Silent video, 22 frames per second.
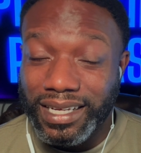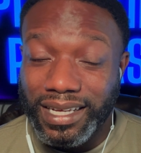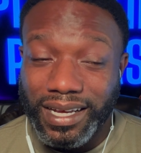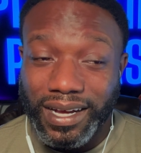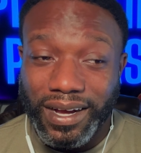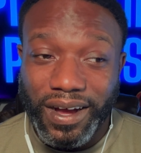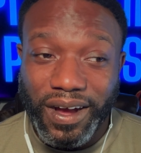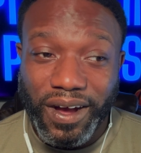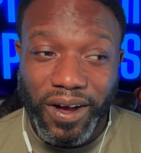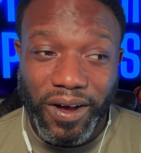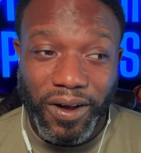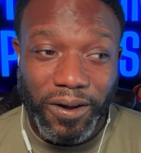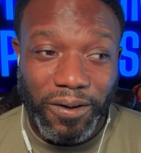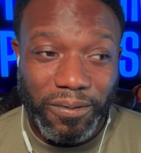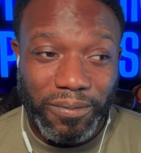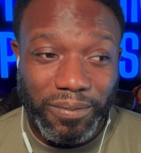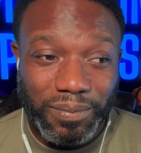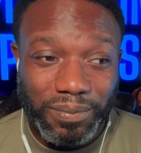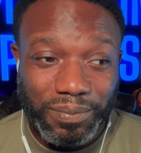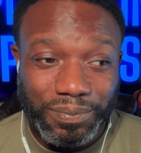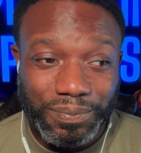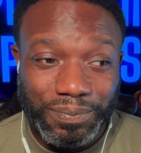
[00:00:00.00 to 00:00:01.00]

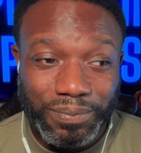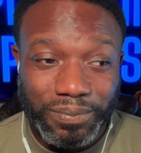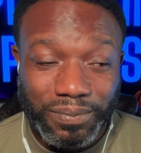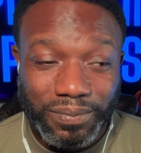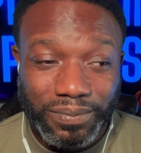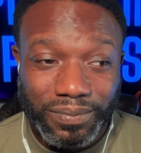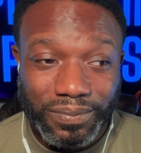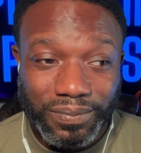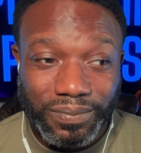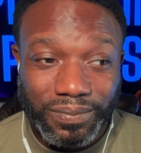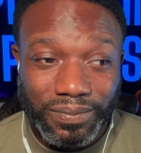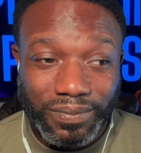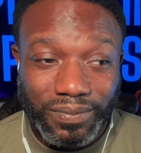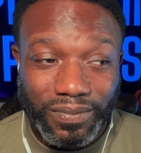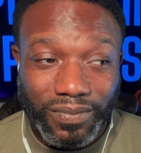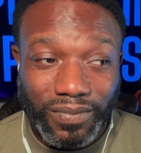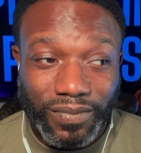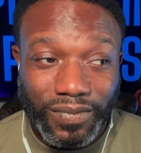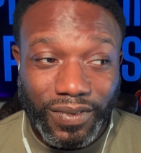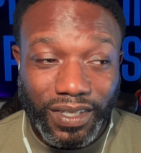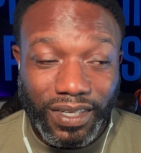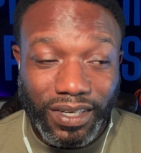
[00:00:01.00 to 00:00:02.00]
Um,
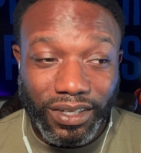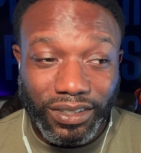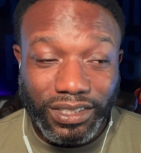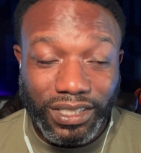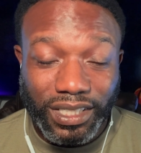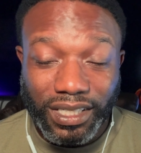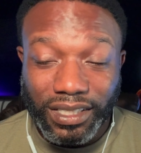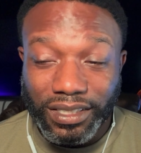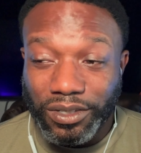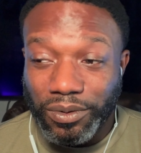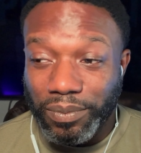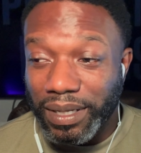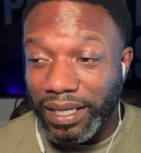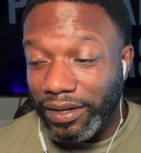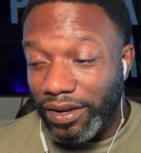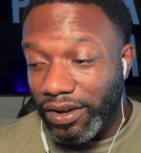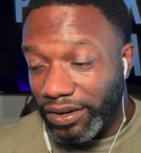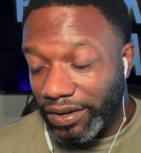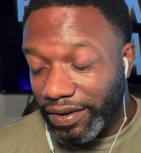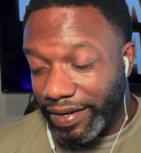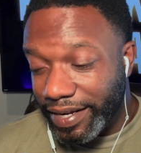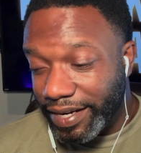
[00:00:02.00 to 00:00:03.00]
you know, took a little bit
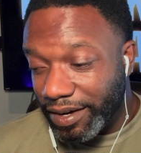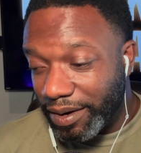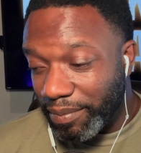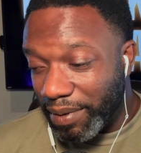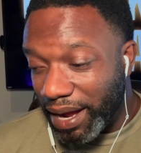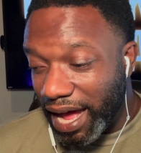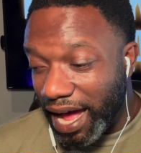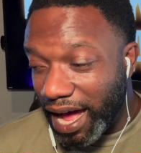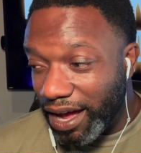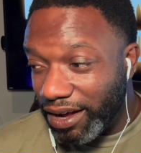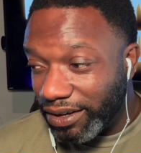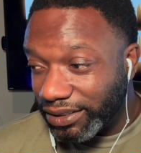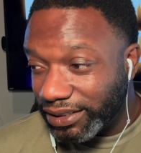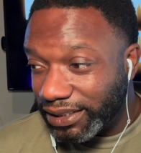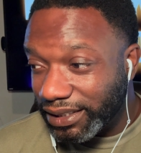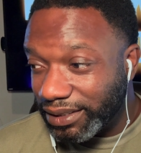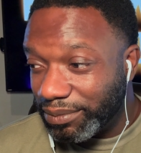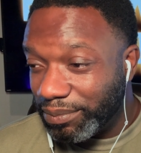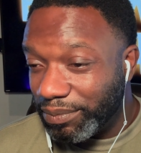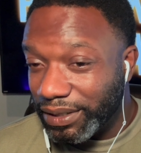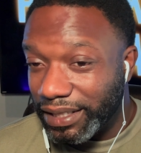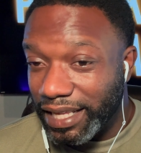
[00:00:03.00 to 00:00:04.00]
longer here at my
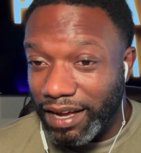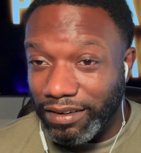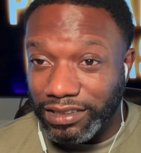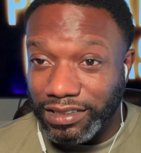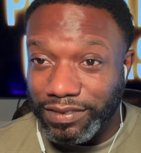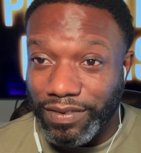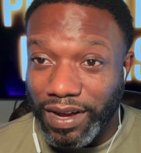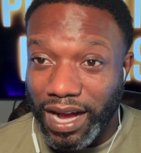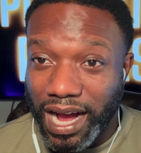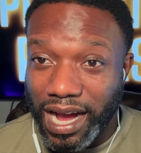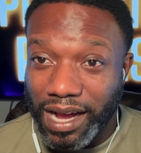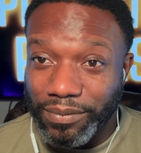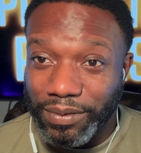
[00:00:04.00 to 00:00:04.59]
house, but that was fine.